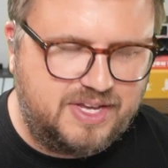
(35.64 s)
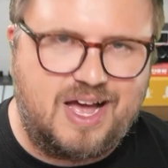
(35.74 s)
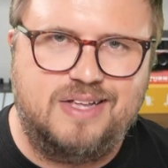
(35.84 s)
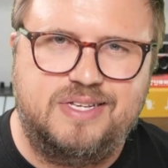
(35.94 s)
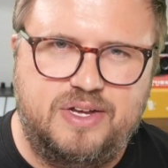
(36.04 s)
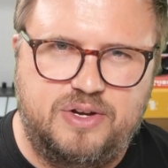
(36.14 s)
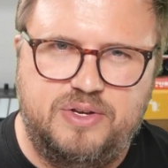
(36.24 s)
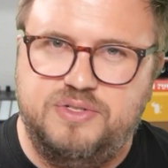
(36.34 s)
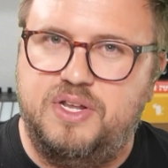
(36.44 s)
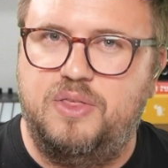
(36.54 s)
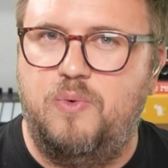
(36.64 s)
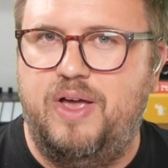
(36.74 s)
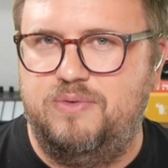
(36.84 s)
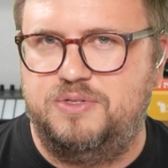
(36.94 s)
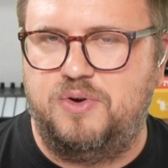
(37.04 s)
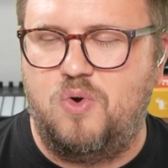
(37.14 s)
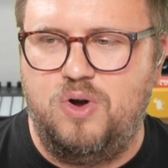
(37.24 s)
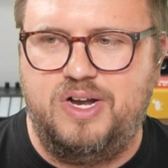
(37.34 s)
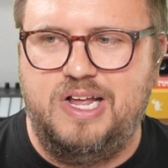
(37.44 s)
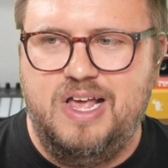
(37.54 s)
content you're using and the way it was
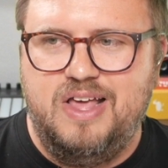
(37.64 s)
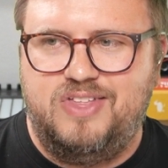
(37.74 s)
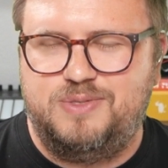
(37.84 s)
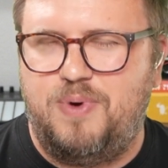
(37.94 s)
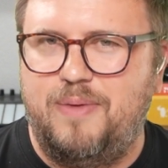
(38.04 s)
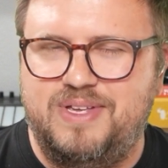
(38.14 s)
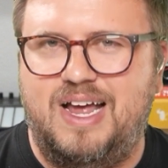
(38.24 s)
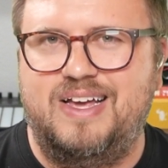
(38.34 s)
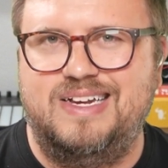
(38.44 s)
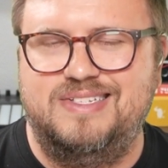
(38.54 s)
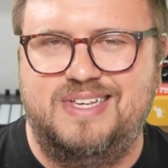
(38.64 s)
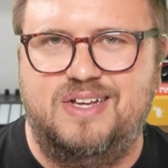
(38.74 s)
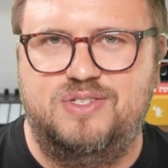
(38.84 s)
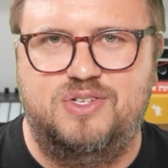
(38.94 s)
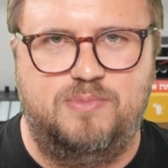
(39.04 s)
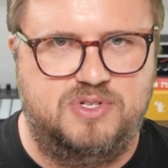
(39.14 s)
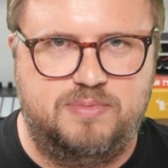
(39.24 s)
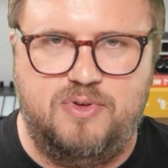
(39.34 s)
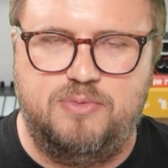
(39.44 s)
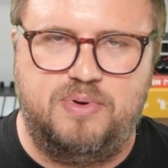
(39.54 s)
recorded, that's probably not going to sound super
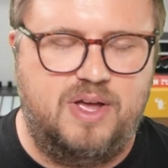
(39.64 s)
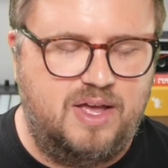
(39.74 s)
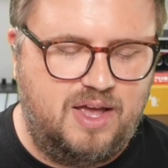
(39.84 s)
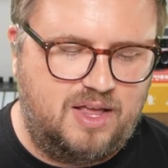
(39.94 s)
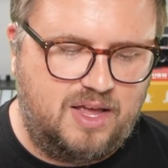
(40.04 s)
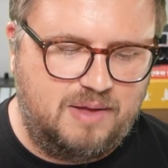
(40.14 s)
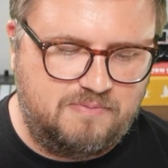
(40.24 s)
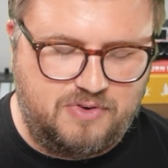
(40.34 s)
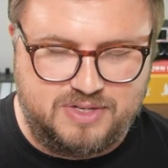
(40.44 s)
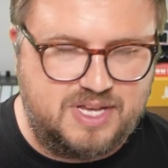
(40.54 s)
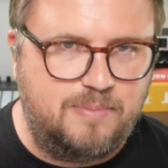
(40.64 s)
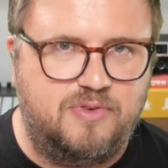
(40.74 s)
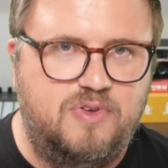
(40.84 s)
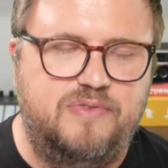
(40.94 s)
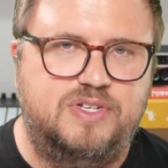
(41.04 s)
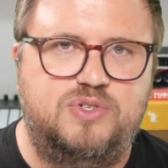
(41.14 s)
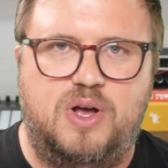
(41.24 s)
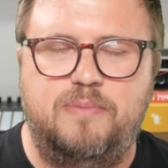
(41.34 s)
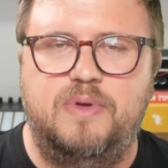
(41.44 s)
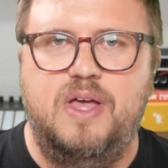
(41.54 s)
smooth. Eh, eh, eh, for example, if you have a
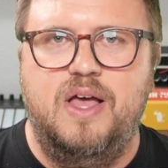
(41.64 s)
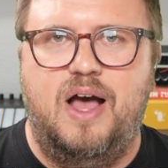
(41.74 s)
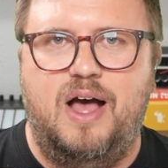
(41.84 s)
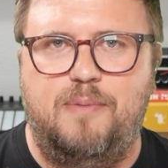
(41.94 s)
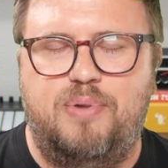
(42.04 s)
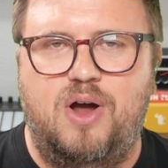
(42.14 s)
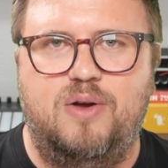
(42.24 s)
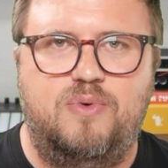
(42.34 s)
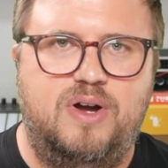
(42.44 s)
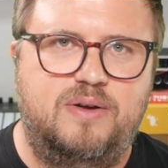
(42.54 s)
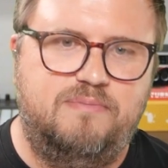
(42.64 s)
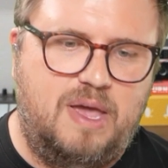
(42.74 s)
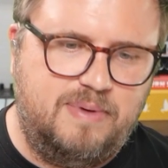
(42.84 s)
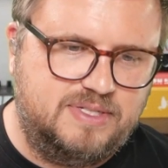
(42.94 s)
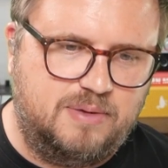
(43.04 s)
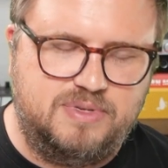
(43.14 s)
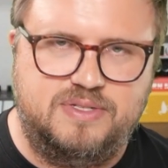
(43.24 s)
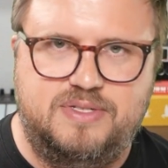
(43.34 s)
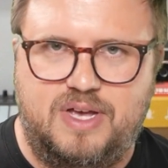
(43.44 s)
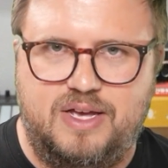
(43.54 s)
drum uh, part where maybe
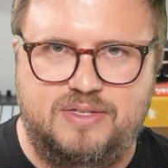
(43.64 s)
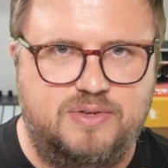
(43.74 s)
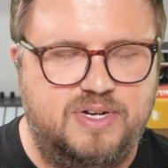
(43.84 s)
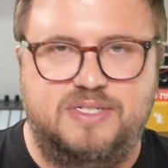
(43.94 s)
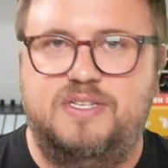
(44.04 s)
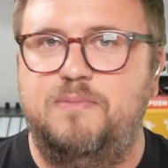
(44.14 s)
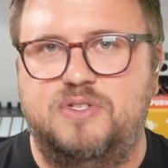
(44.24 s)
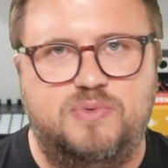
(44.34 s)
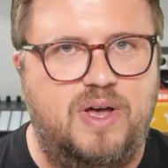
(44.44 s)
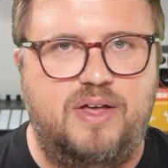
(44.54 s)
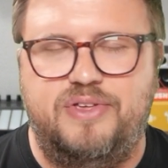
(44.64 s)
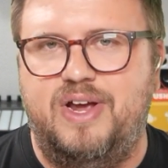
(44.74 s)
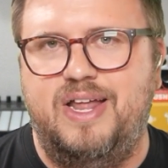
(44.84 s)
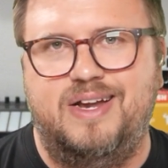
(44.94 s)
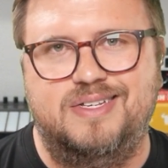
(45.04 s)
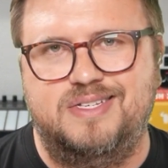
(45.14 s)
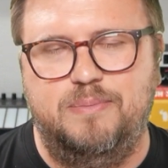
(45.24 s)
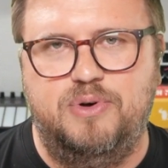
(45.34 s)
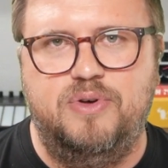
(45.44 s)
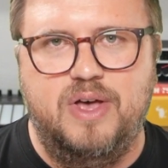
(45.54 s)
someone's uh, doing a cymbal swell, they're hitting a
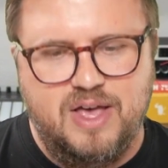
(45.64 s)
cymbal,